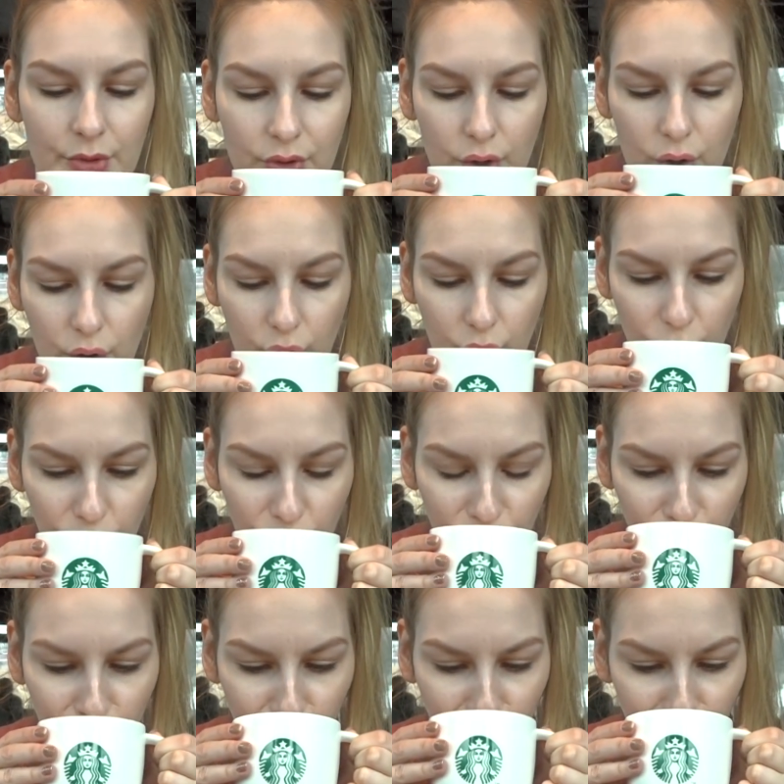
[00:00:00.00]

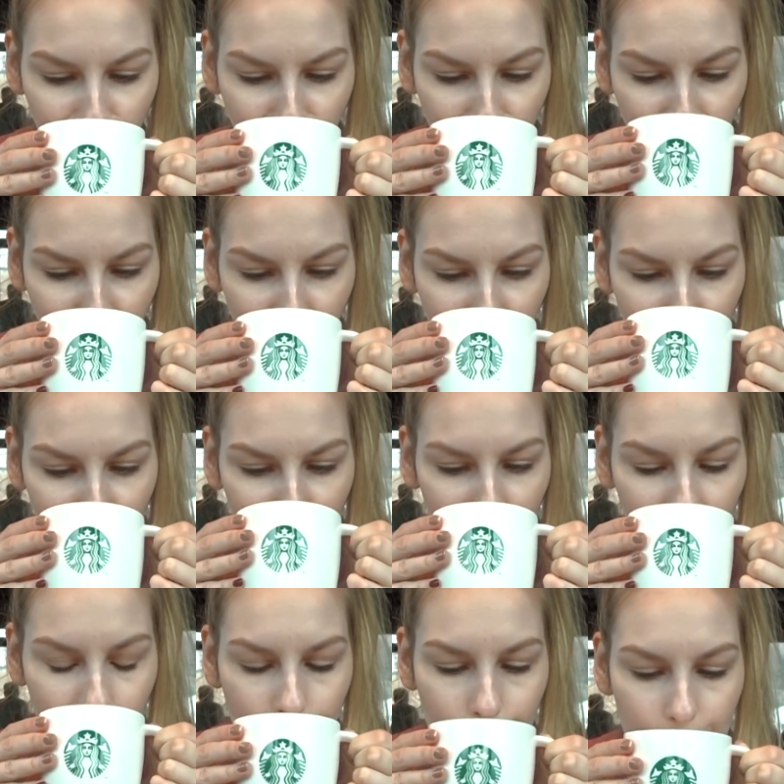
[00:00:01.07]

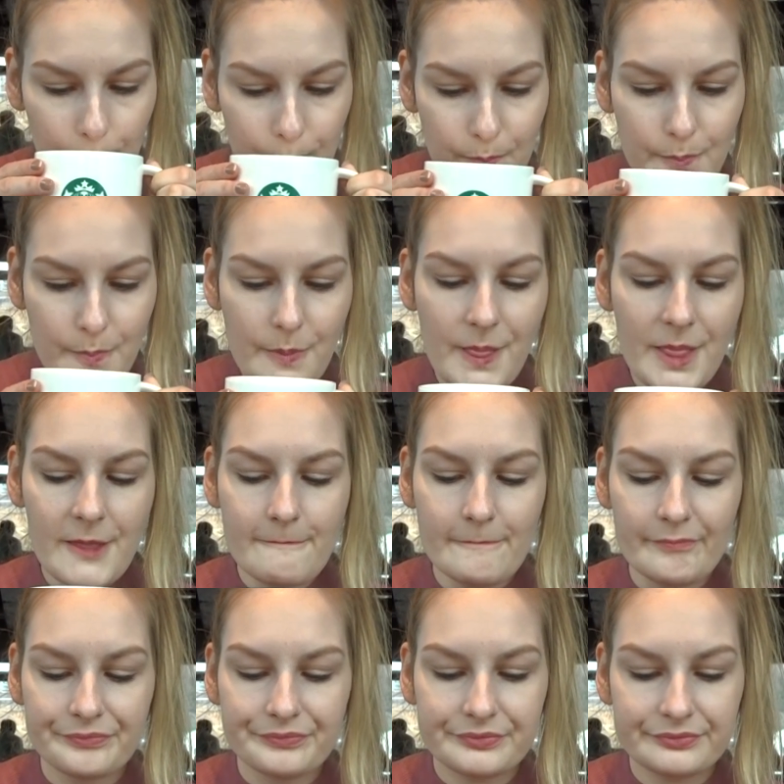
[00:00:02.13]

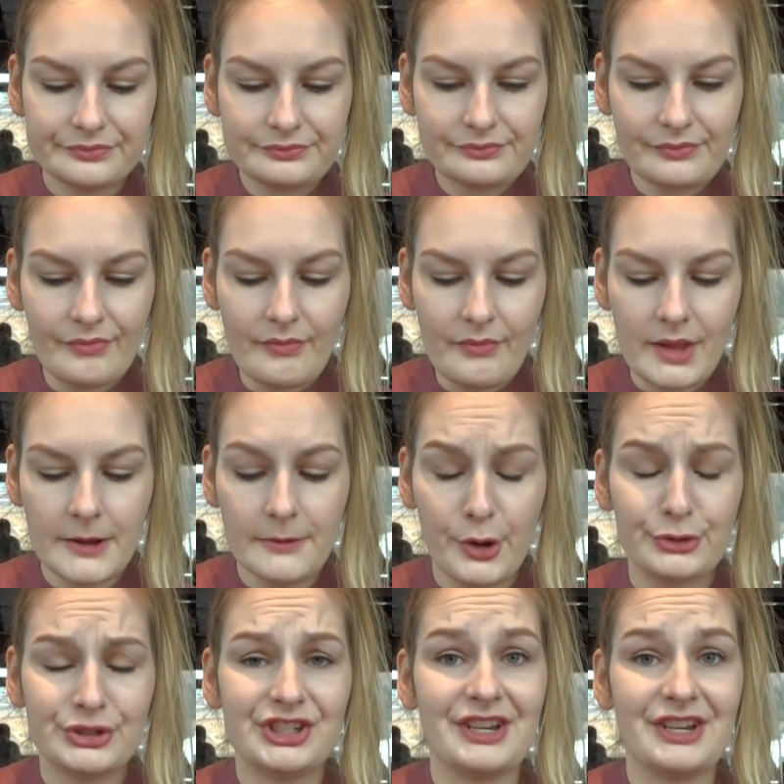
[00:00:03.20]
Oh